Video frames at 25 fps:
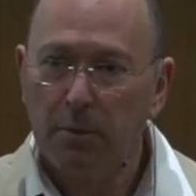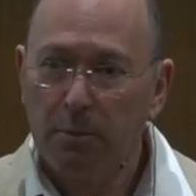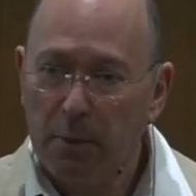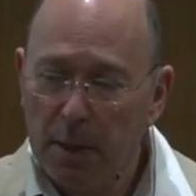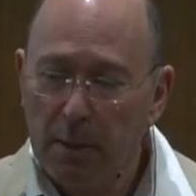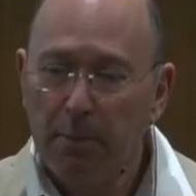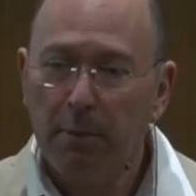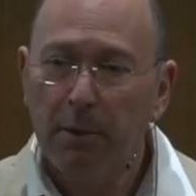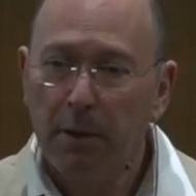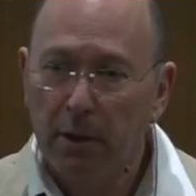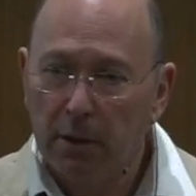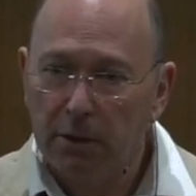
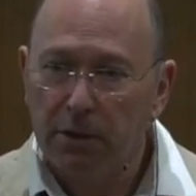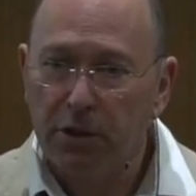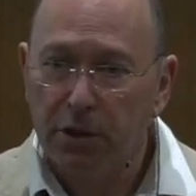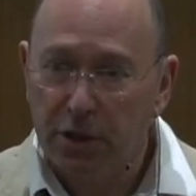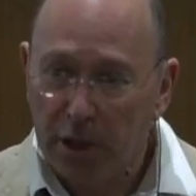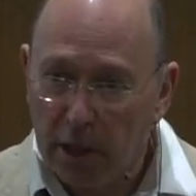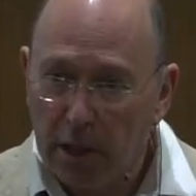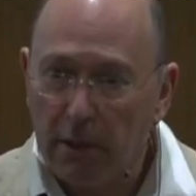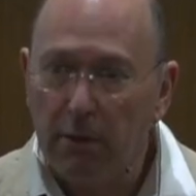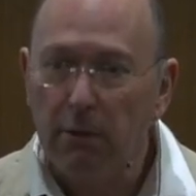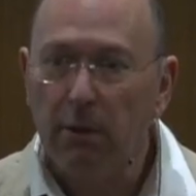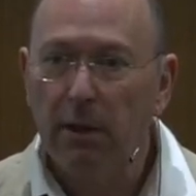People are
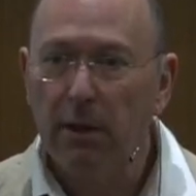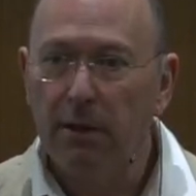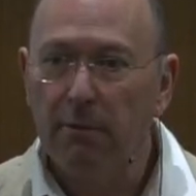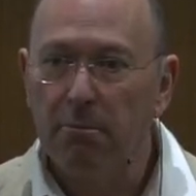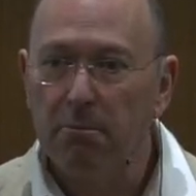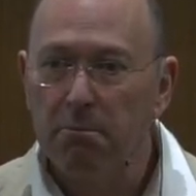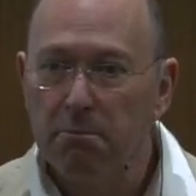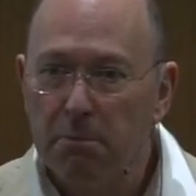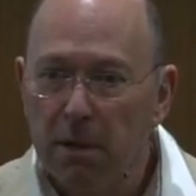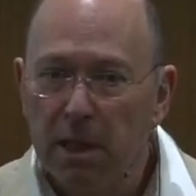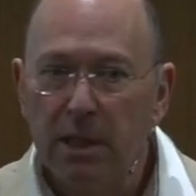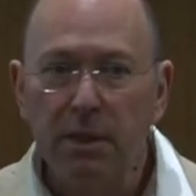generally
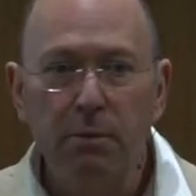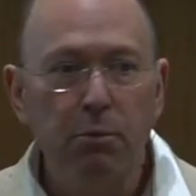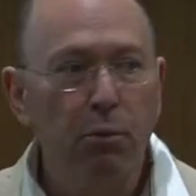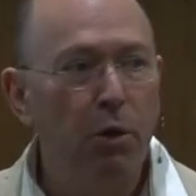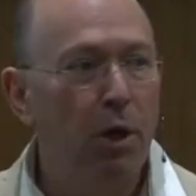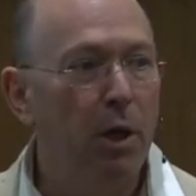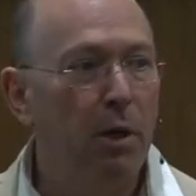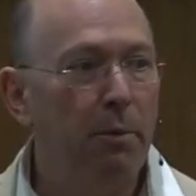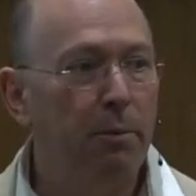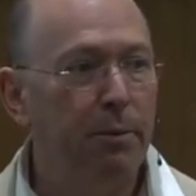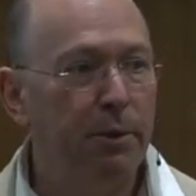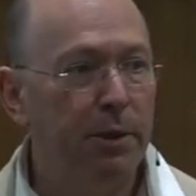much more
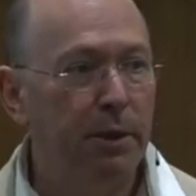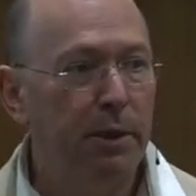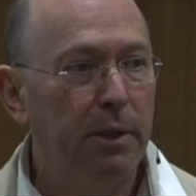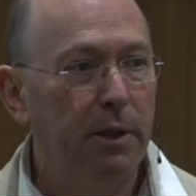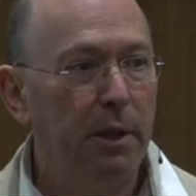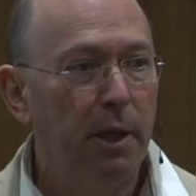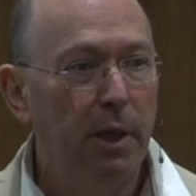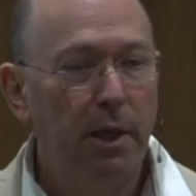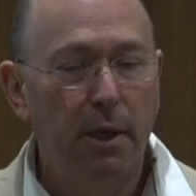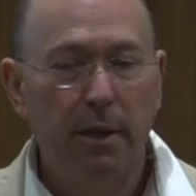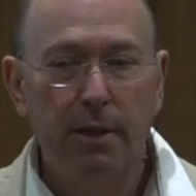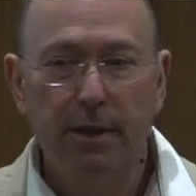open
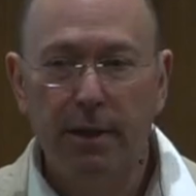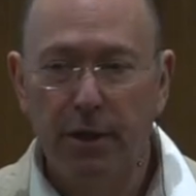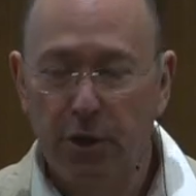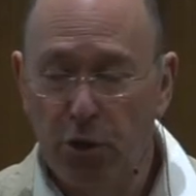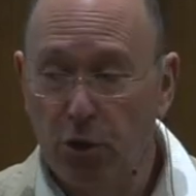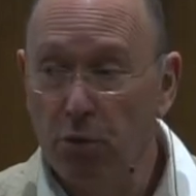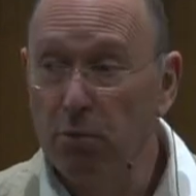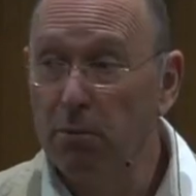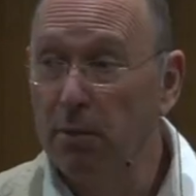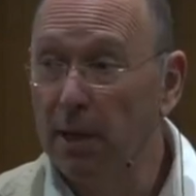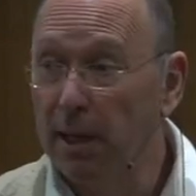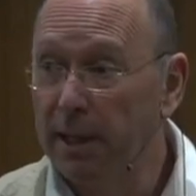than
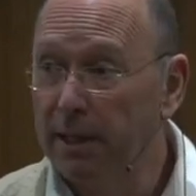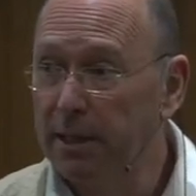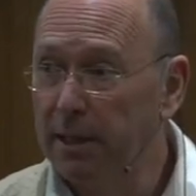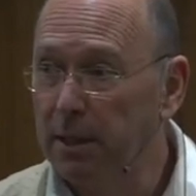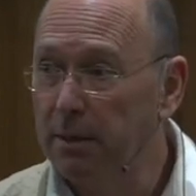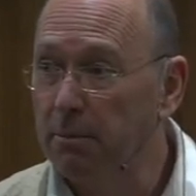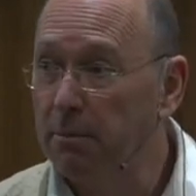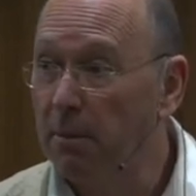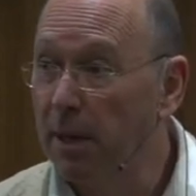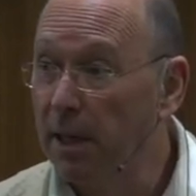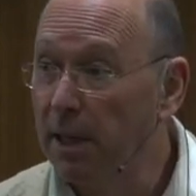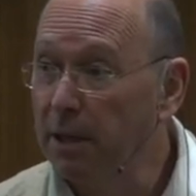you might
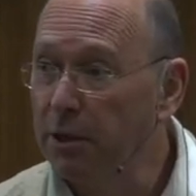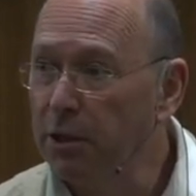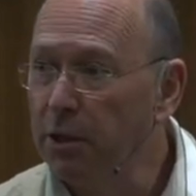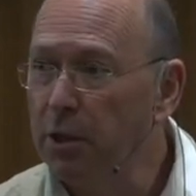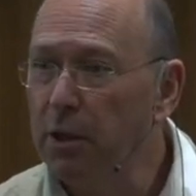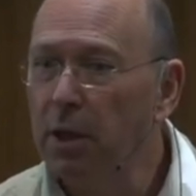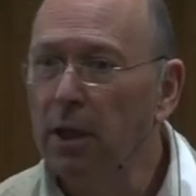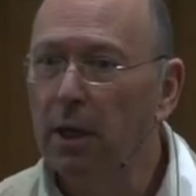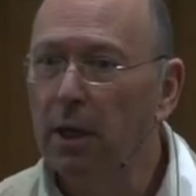imagine.